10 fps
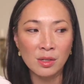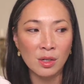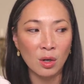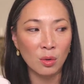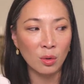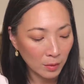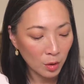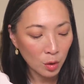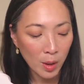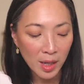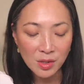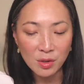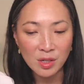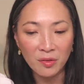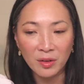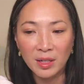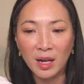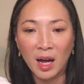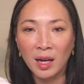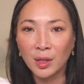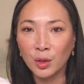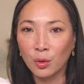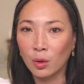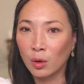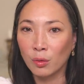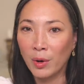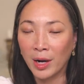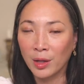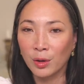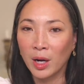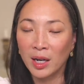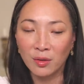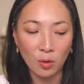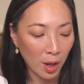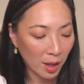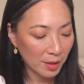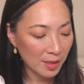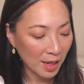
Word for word: So her quads are definitely not your regular kind of quads.